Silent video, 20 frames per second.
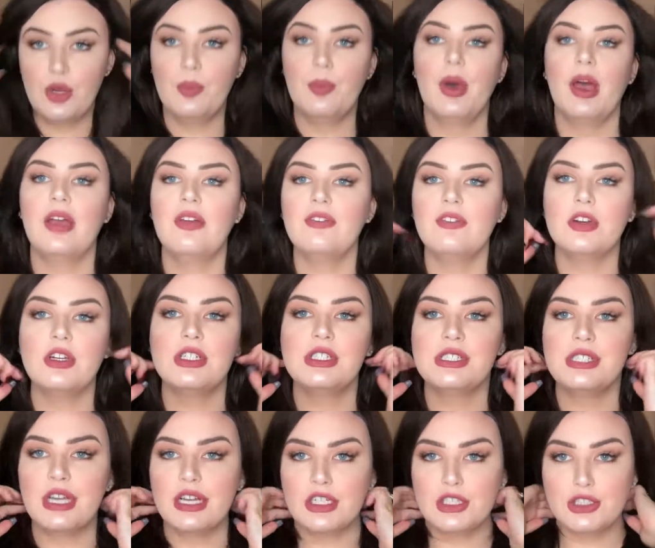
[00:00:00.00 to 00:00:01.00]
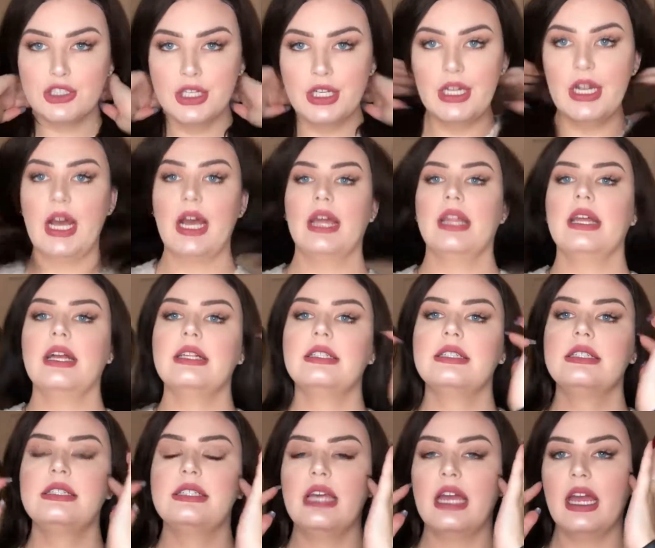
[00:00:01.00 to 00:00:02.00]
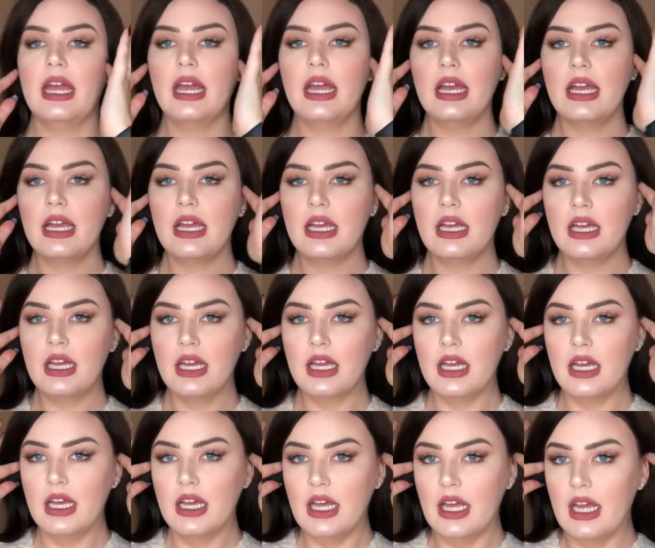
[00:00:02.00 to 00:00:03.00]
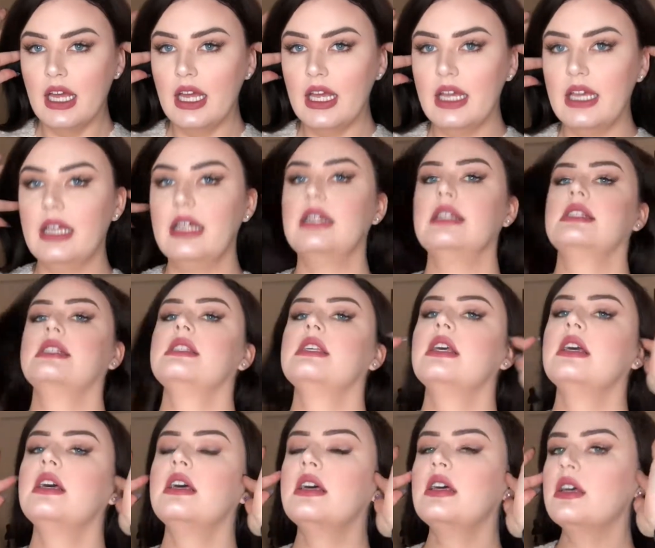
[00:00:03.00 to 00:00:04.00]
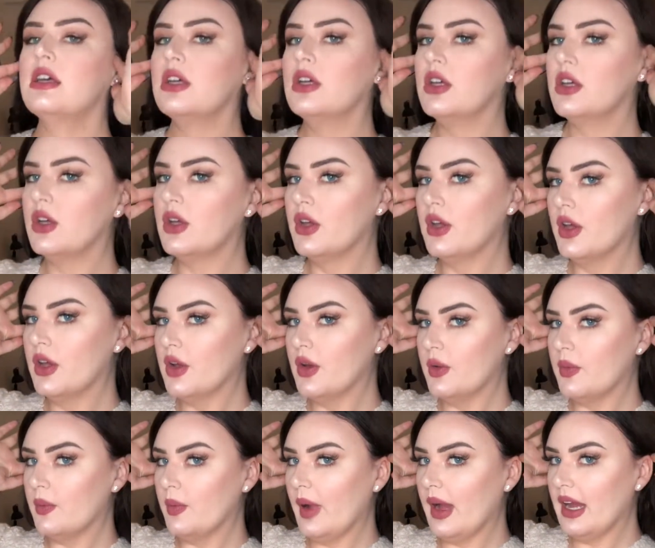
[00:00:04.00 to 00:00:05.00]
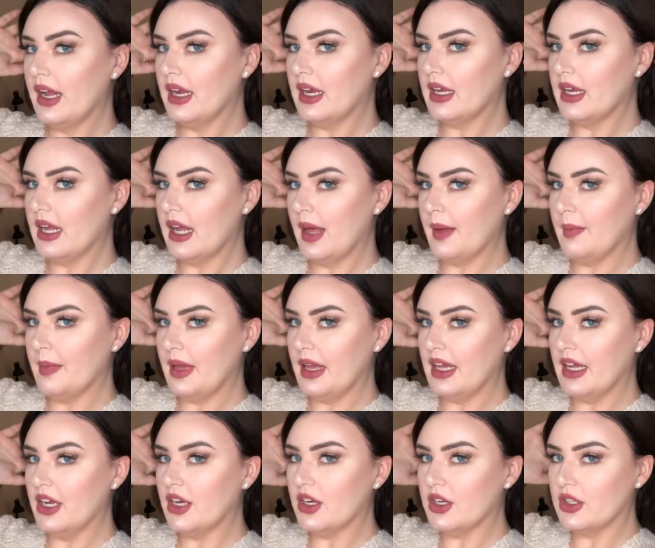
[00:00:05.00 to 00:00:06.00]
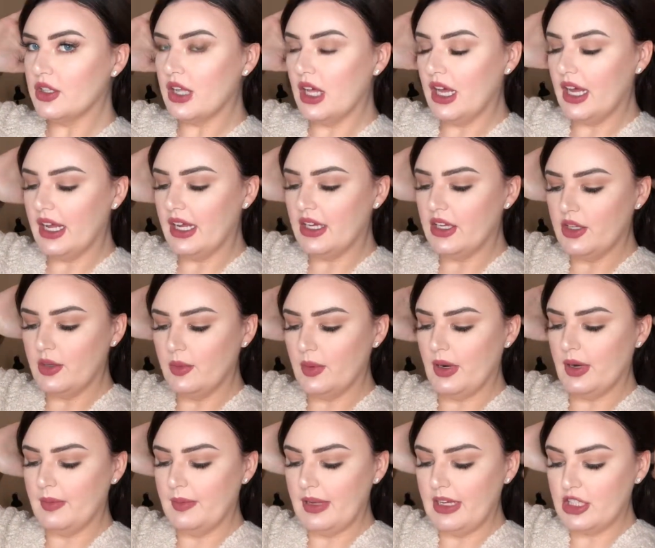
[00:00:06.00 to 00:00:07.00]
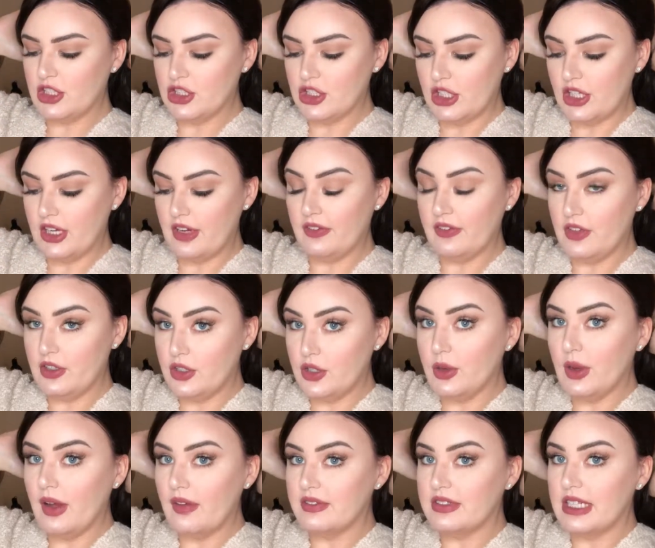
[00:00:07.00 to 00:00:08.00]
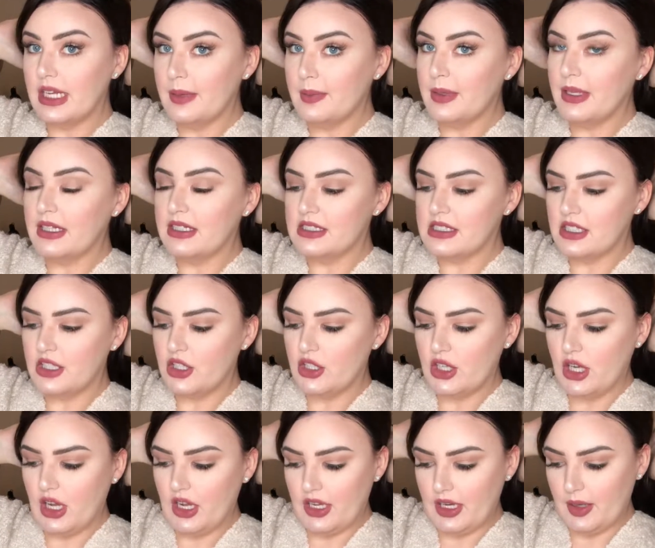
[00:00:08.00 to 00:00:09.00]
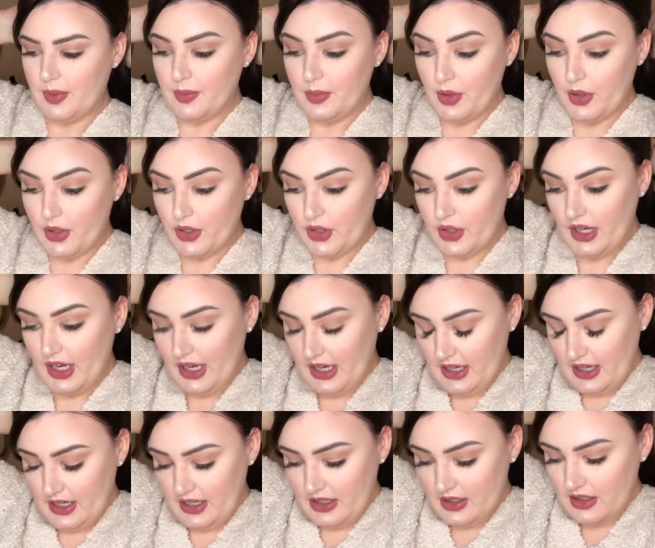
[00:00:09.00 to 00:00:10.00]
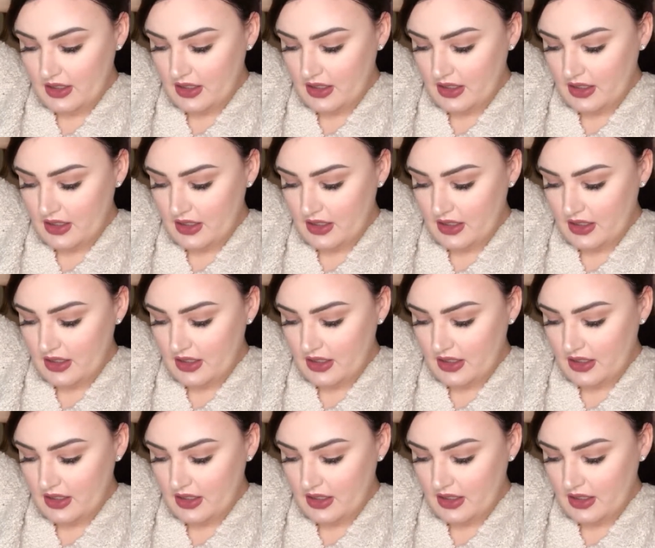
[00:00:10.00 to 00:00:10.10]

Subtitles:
my first section I like to take is right at my ear line. You want to make sure if you do have tape-ins that you're not going to pull your hair.